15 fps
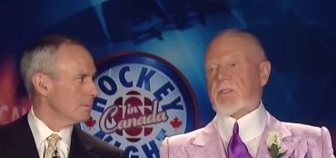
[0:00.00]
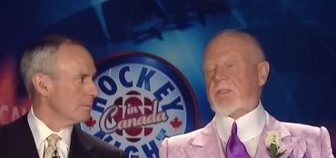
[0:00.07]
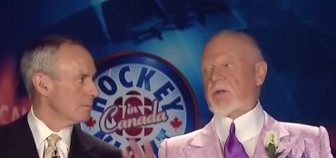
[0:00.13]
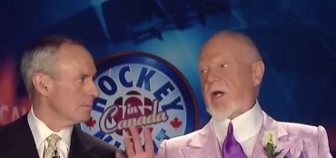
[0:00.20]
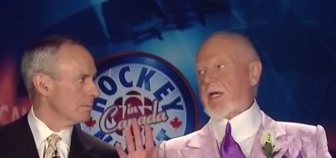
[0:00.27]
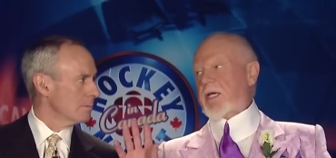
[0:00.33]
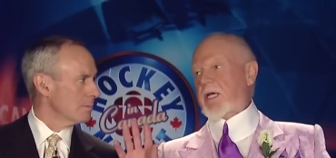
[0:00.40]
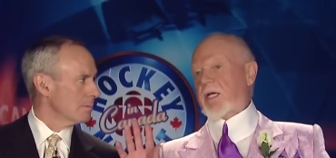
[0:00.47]

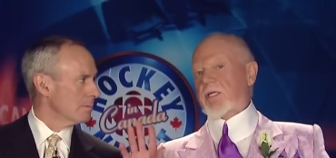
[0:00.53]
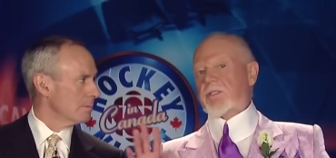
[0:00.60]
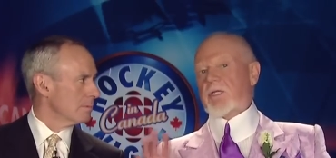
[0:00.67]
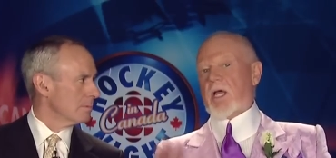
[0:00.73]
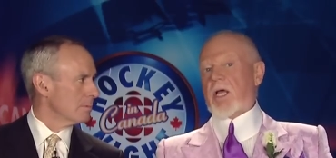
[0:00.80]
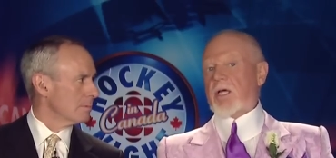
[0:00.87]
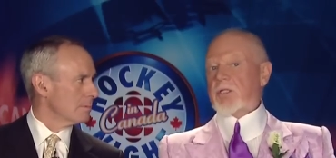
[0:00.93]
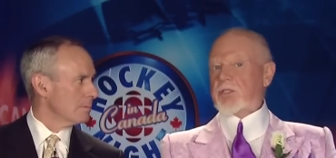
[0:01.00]
Speaker 1: trick is
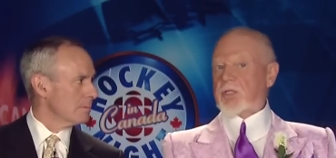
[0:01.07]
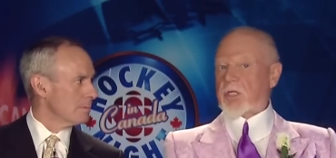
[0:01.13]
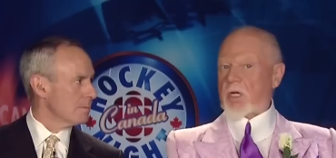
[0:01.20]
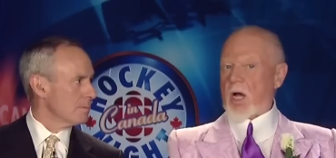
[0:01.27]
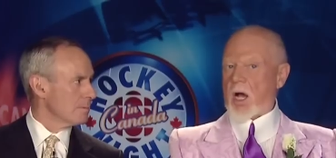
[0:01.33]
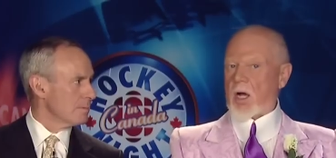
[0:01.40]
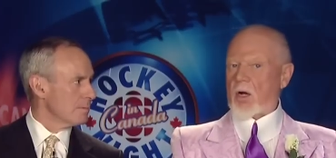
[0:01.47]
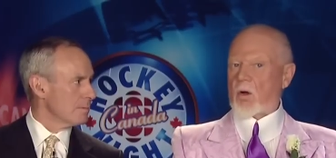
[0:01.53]

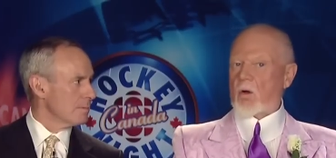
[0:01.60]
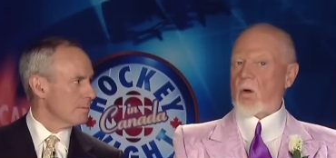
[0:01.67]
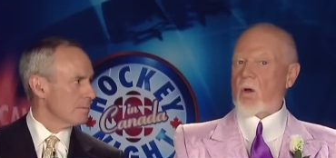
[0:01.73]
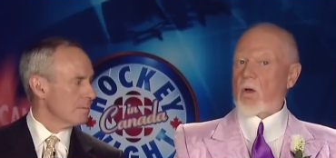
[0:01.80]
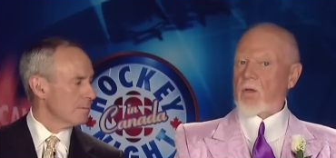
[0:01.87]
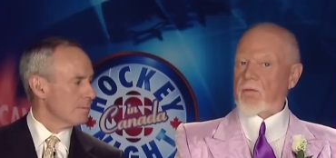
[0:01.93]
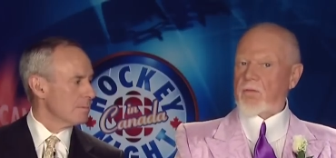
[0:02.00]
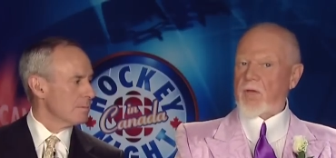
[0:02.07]
Chicago.
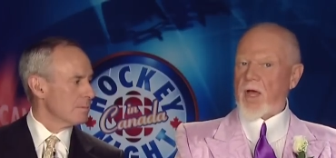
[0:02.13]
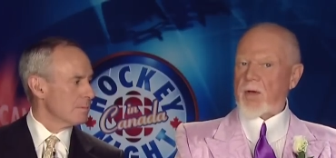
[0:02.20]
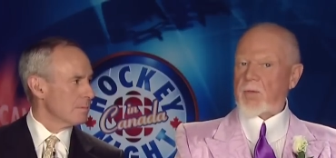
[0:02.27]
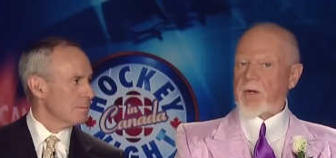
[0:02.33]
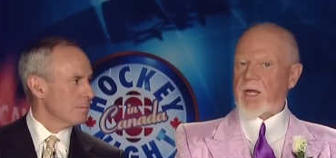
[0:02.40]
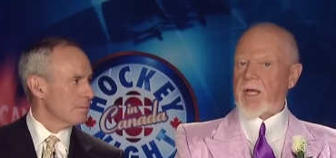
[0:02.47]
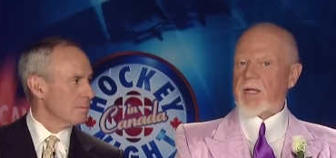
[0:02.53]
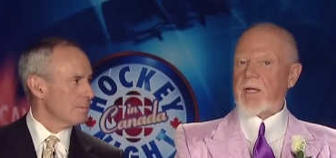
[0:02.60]
They
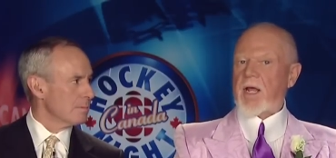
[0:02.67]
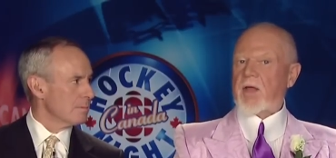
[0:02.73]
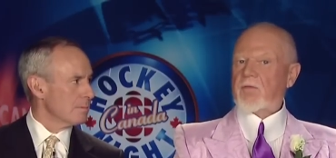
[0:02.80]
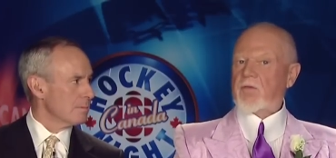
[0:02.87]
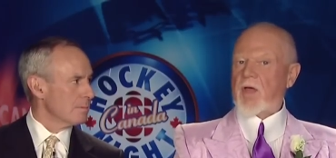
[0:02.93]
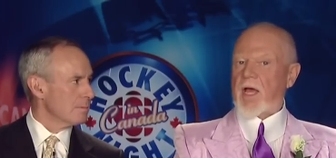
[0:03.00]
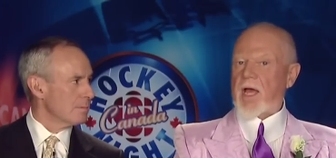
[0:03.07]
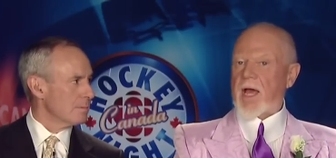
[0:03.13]
went in.
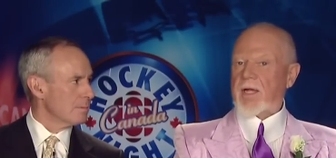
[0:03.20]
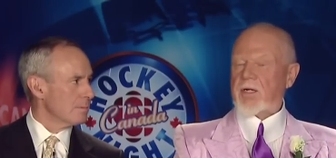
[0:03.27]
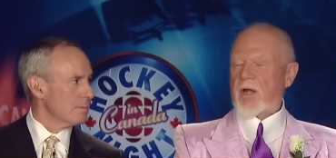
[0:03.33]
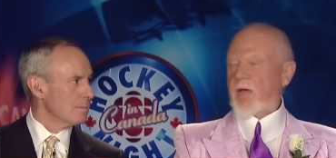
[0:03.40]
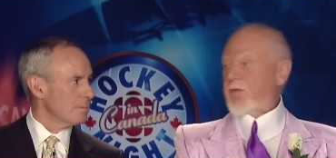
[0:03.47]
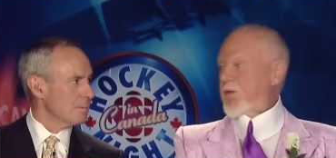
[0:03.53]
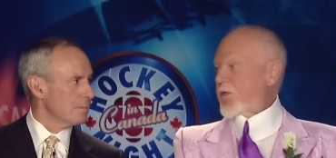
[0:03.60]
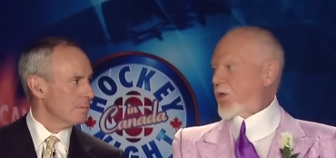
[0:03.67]
They had
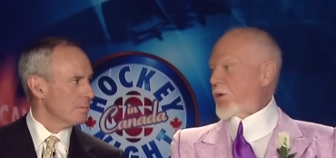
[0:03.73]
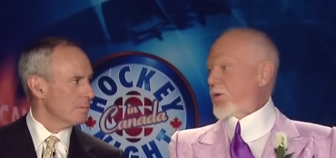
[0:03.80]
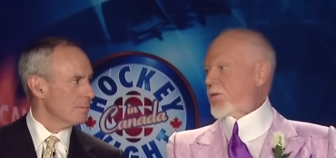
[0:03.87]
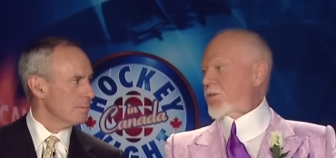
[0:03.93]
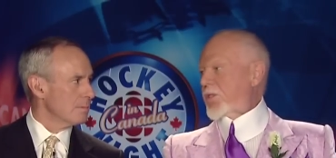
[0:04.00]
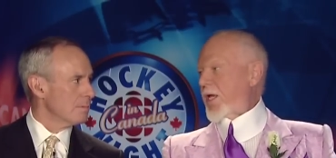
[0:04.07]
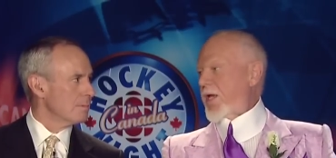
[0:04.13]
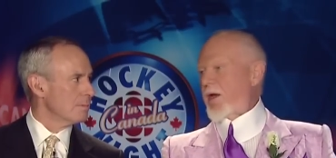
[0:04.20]
nothing to
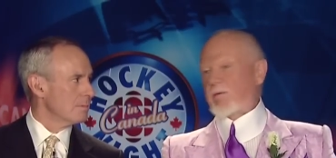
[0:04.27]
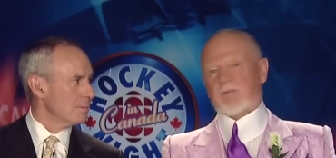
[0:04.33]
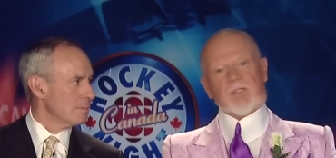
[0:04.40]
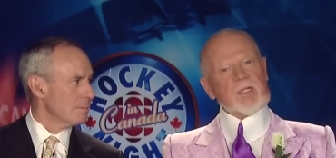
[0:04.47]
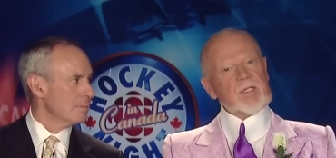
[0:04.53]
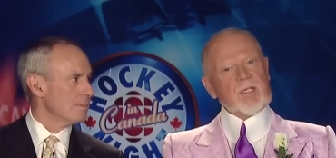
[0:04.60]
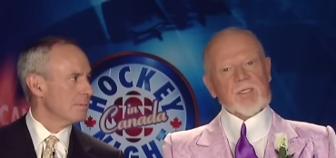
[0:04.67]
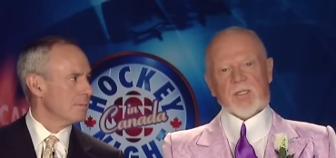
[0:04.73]
lose. Eh? I've
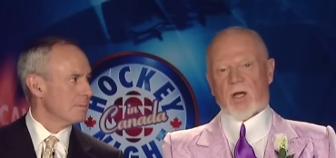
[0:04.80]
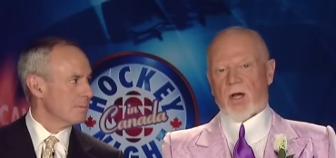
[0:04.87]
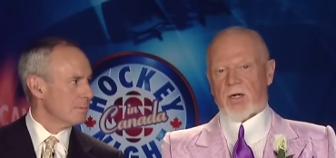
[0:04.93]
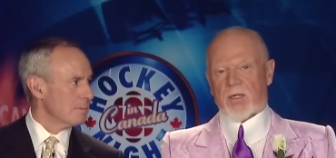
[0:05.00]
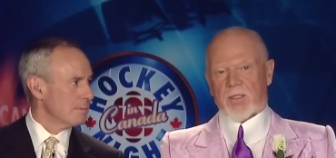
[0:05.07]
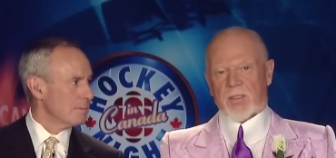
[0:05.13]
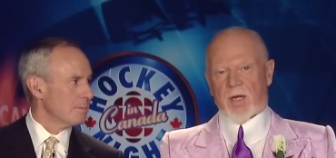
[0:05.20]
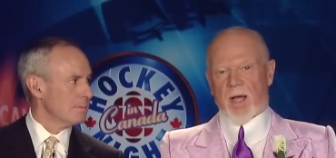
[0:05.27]
seen this a
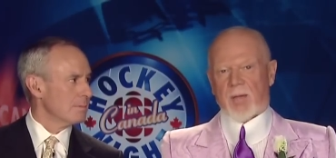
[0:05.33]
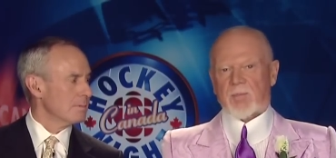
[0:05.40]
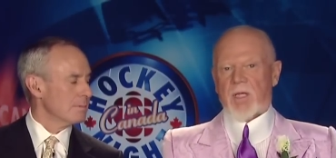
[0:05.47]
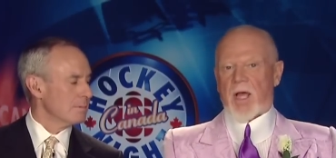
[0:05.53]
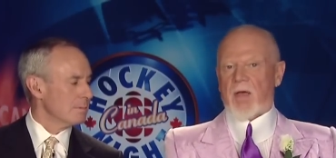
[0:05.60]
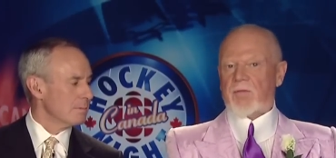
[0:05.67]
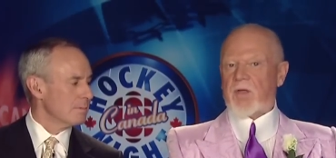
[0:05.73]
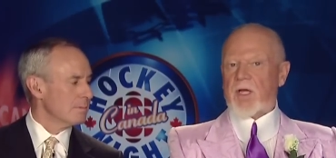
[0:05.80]
hundred times.
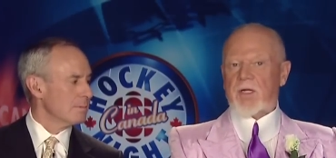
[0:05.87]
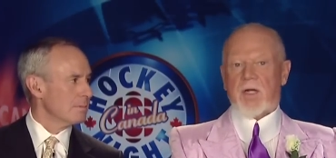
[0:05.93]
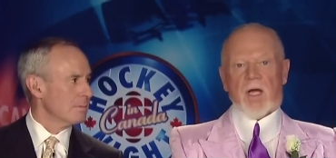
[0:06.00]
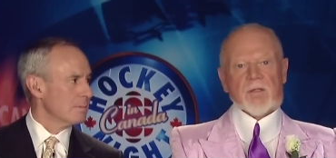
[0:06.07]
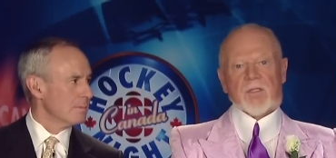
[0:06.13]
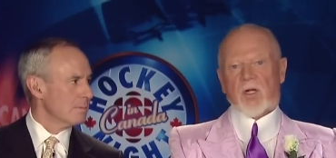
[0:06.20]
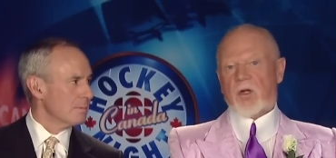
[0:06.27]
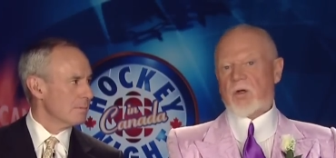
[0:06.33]
They had
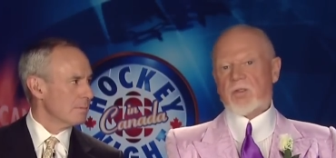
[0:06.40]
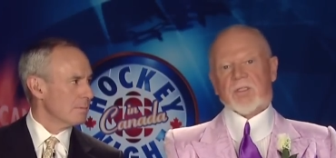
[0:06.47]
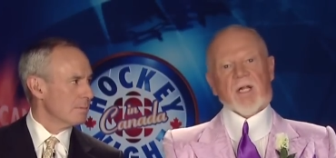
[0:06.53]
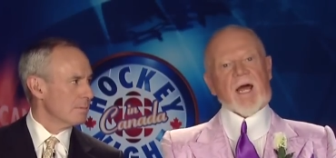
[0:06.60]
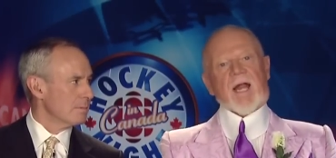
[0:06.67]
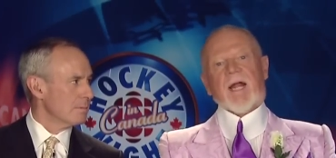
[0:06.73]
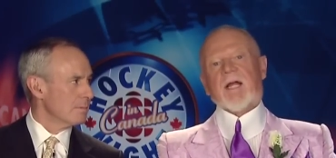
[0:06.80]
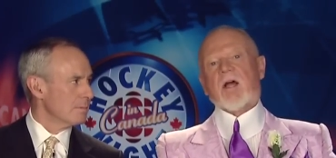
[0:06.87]
nothing to lose.
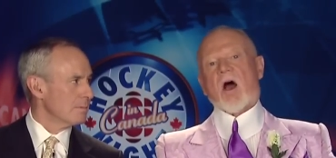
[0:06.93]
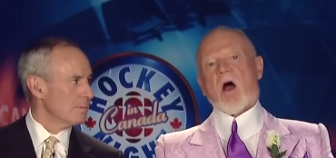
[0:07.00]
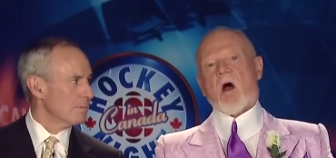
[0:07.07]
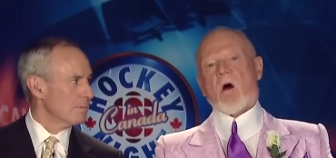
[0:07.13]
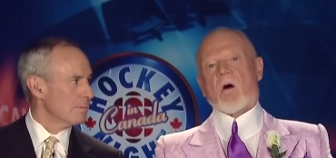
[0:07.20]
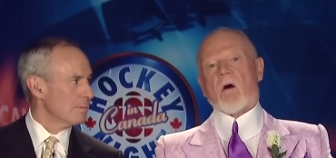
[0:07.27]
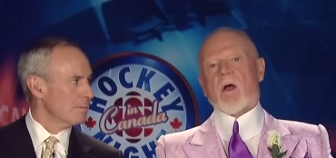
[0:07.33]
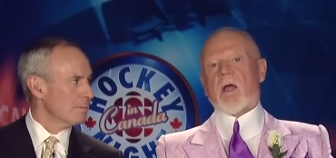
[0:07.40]
Let it
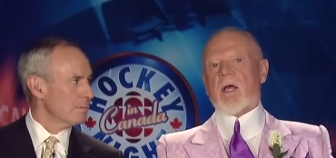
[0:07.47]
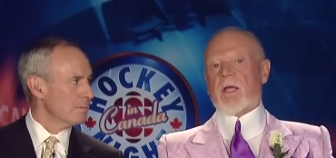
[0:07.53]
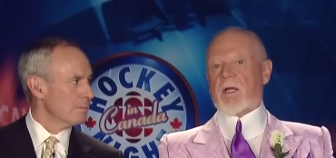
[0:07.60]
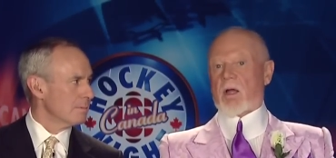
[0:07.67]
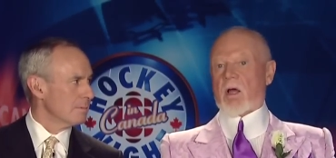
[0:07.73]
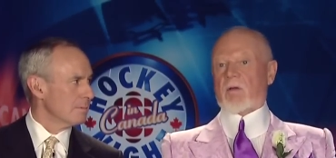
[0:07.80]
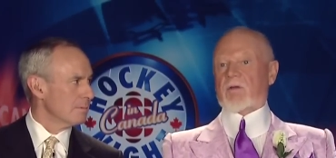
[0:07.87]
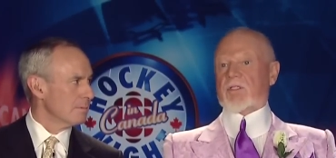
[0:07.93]
go. And
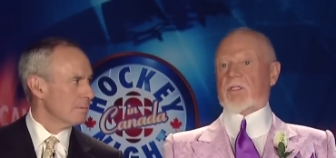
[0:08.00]
all of a